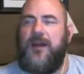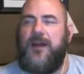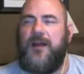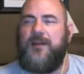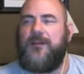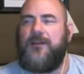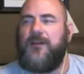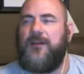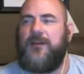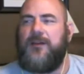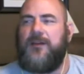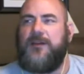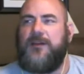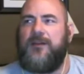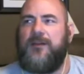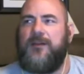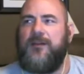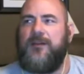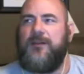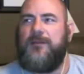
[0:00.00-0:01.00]
just don't think it's
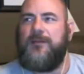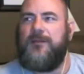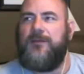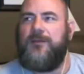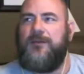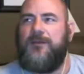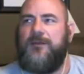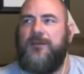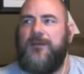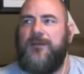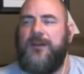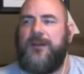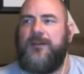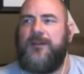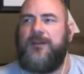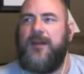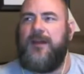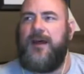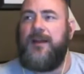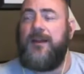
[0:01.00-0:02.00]
going to
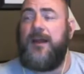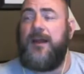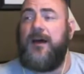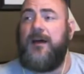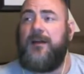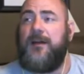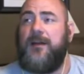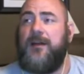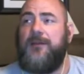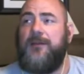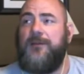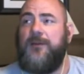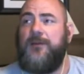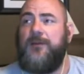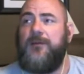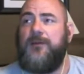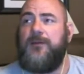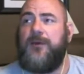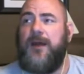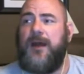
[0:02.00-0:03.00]
fix that. Now, if
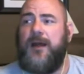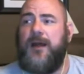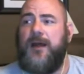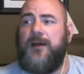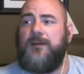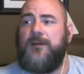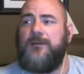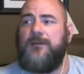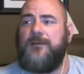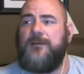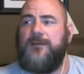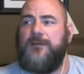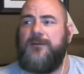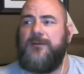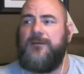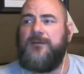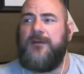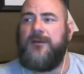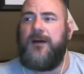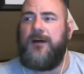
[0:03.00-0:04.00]
you have,
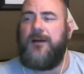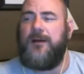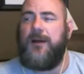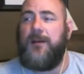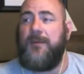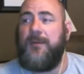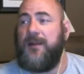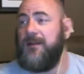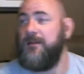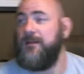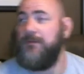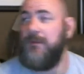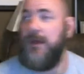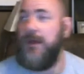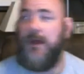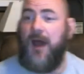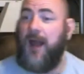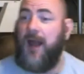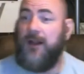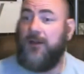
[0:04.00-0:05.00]
I
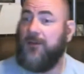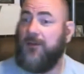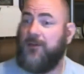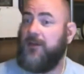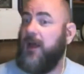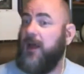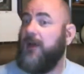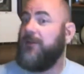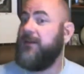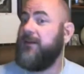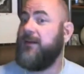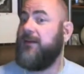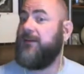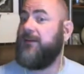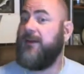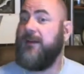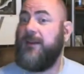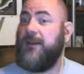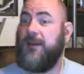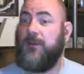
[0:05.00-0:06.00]
don't think
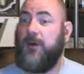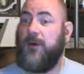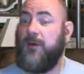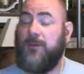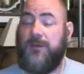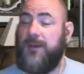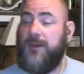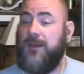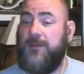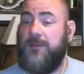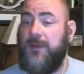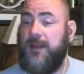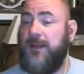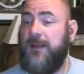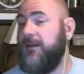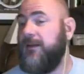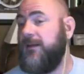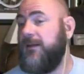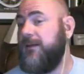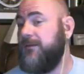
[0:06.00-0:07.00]
there's anything wrong with
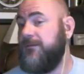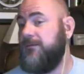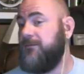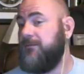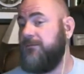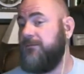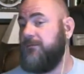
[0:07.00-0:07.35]
anybody getting it.